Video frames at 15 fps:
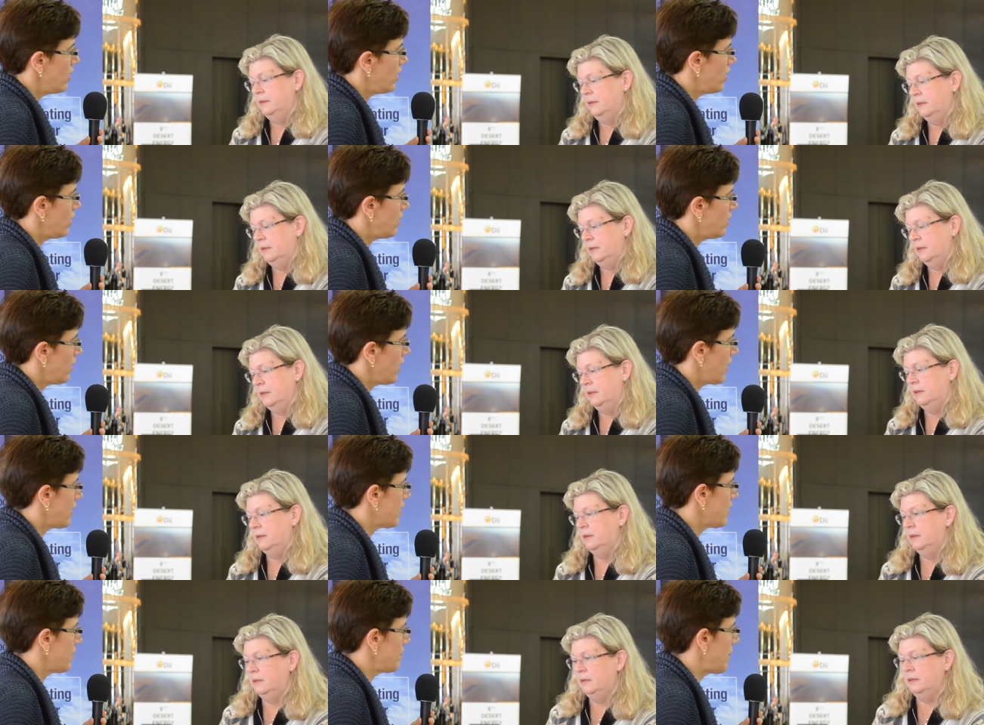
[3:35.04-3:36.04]
Speaker 1: uh,
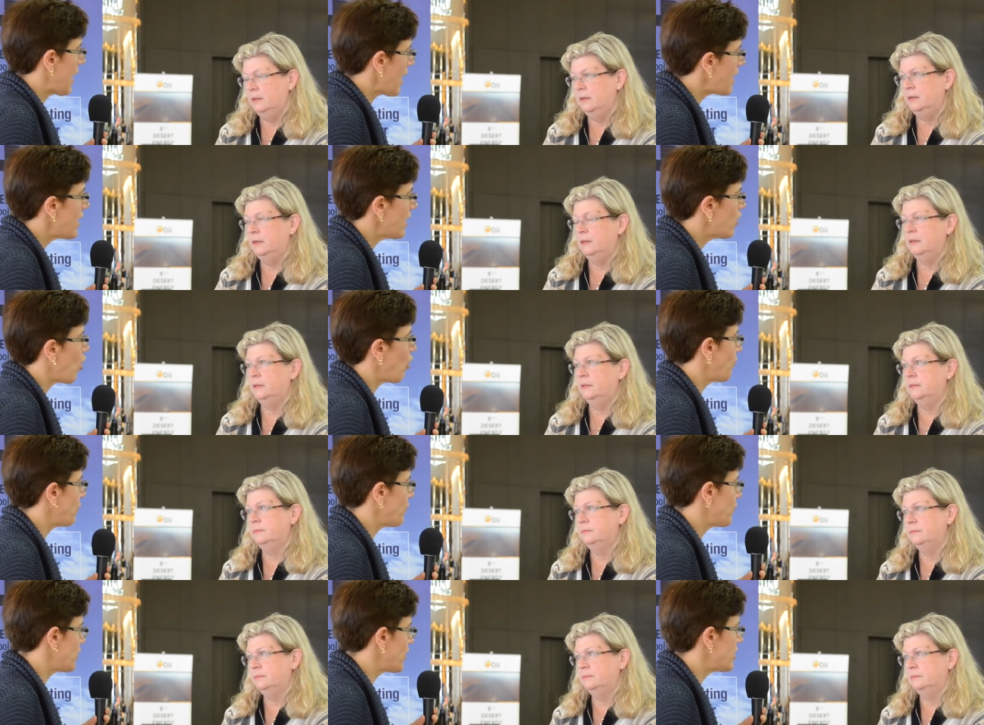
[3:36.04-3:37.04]
like uh, planning of
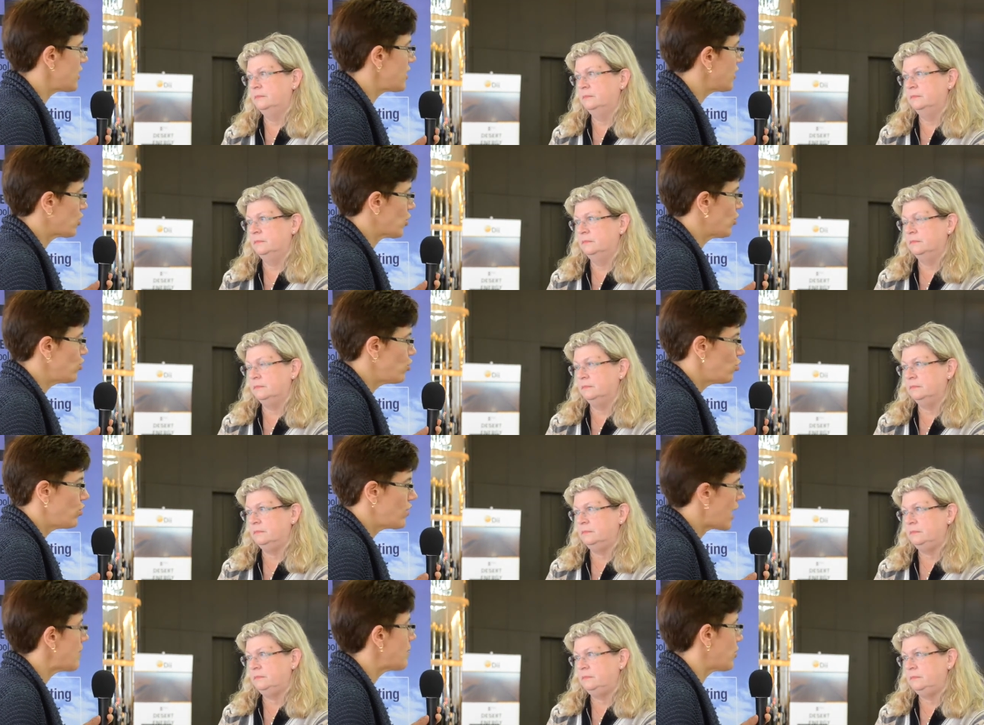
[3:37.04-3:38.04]
cities or new
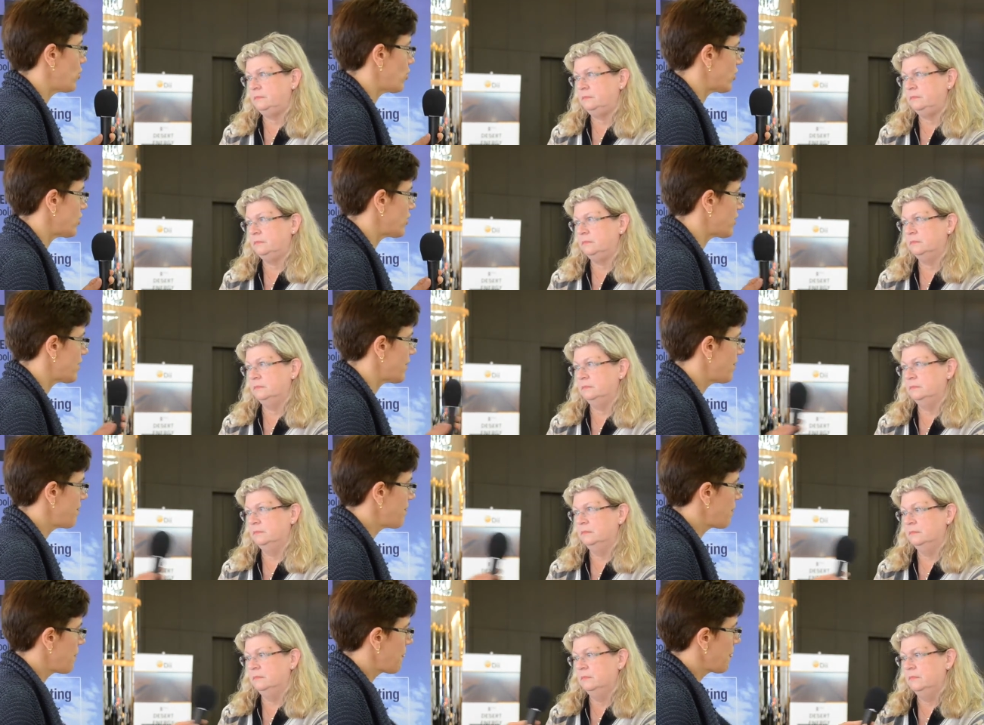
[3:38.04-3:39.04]
neighborhoods?
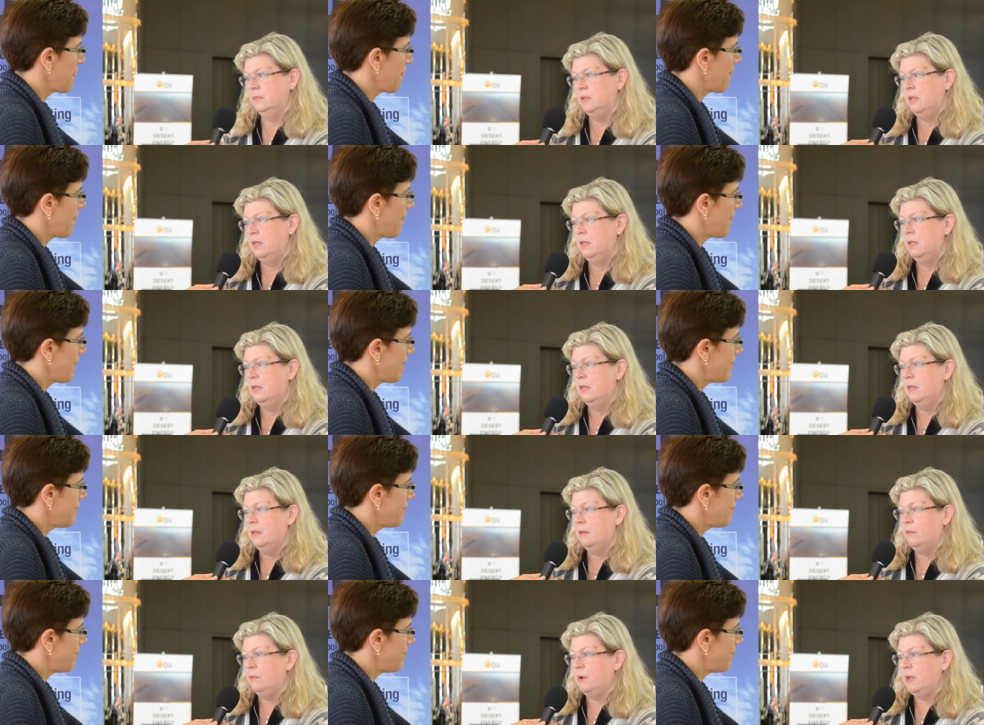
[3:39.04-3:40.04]

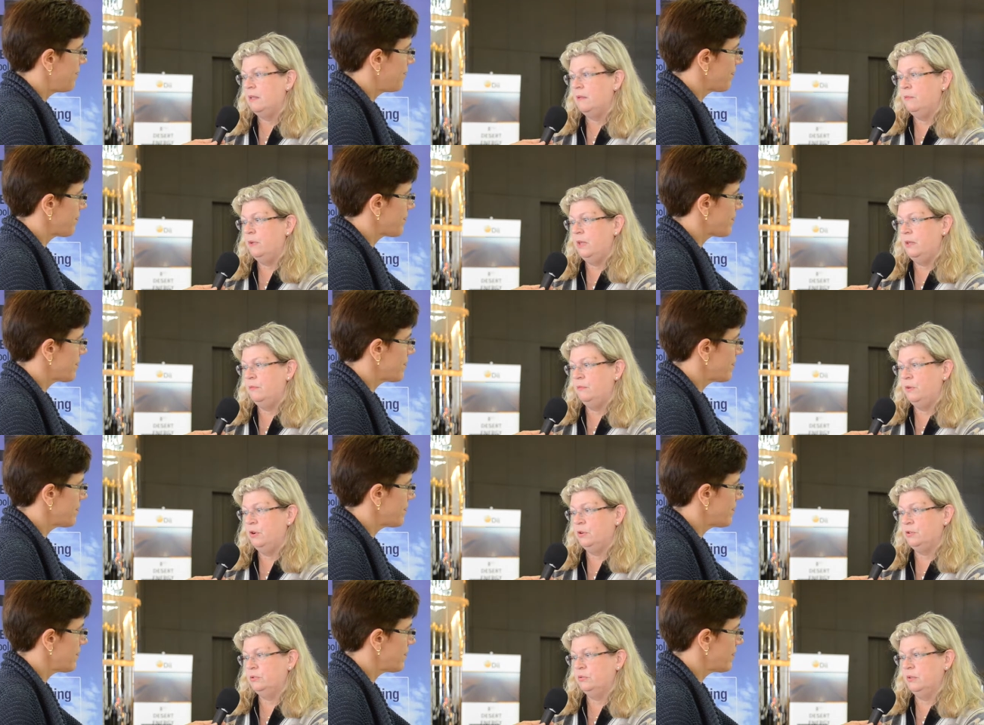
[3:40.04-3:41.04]
Speaker 2: Well, we
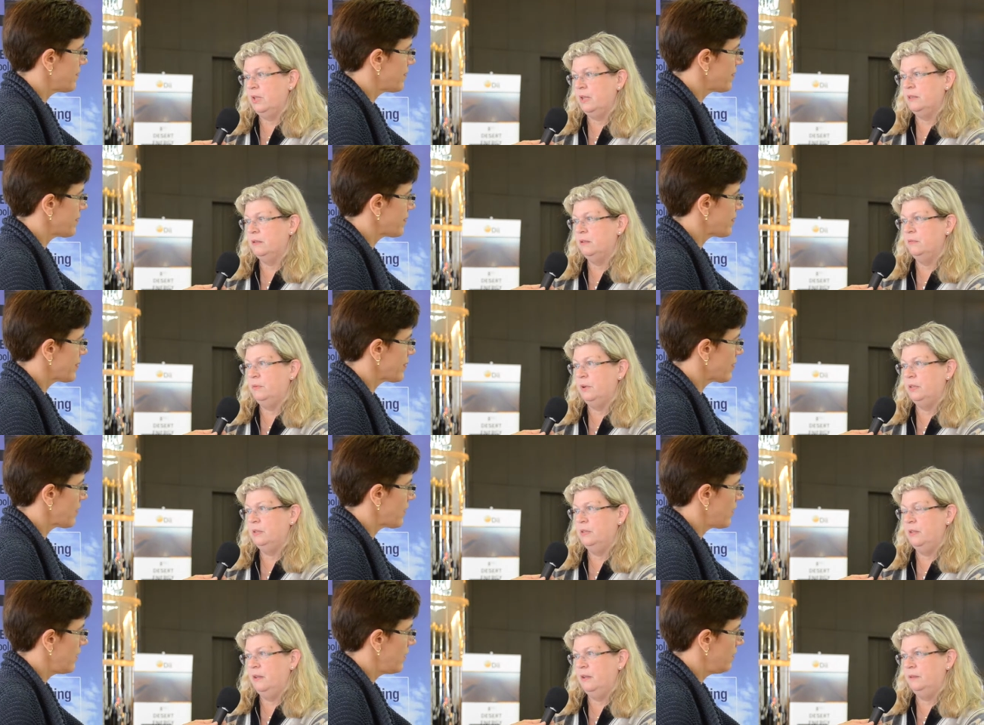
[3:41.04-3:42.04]
work together
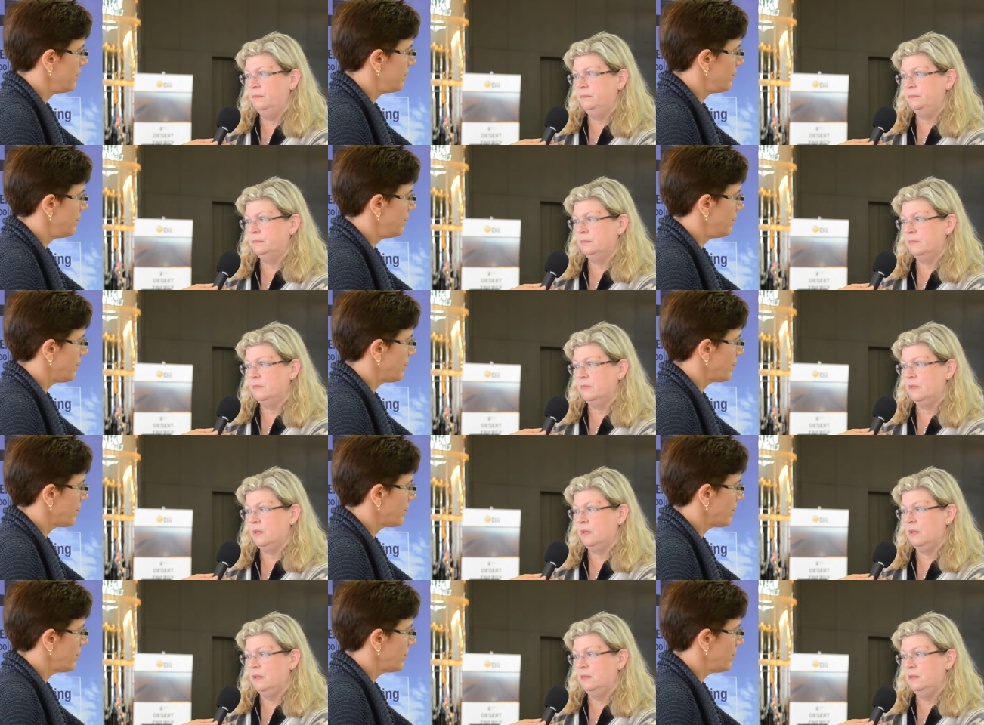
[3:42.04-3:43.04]
with the
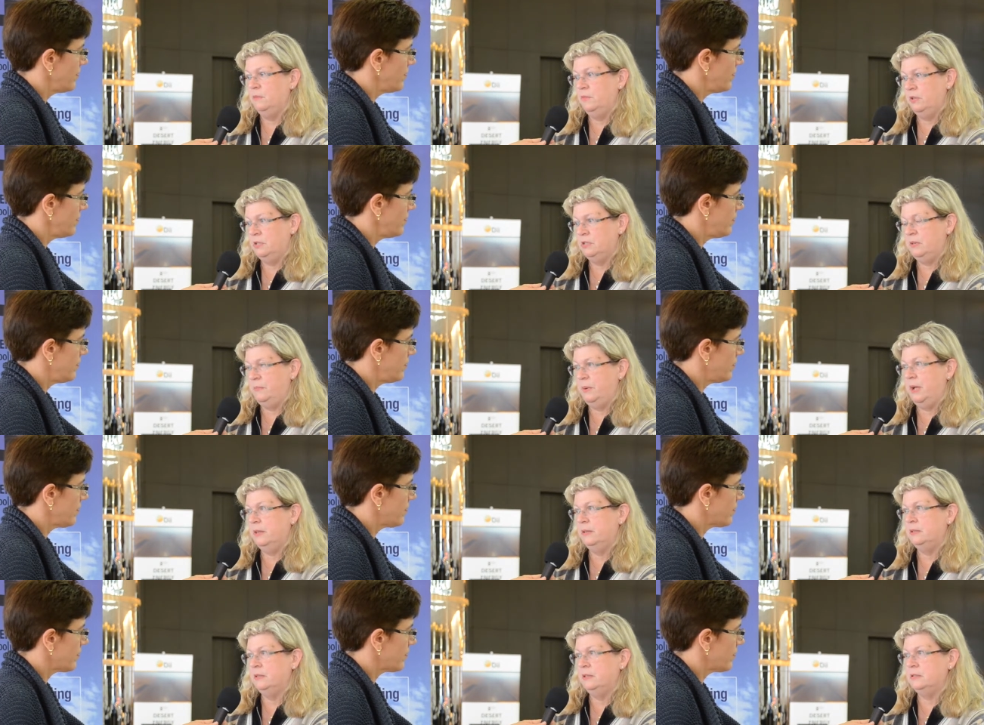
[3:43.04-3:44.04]

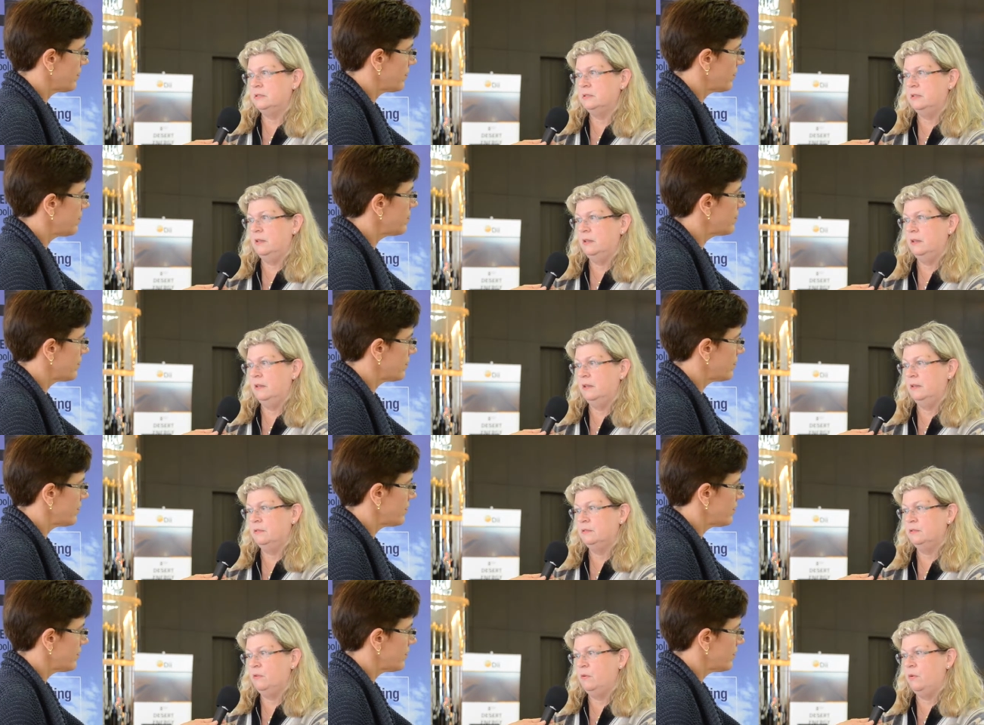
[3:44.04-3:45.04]
municipalities.
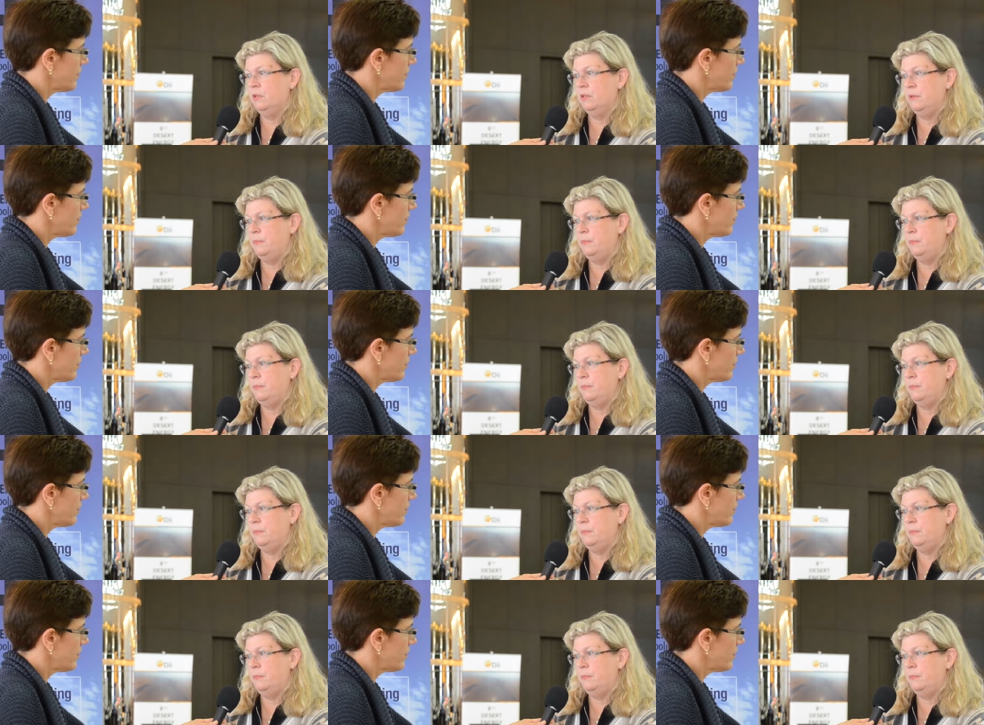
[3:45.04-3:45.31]
Uh, so all the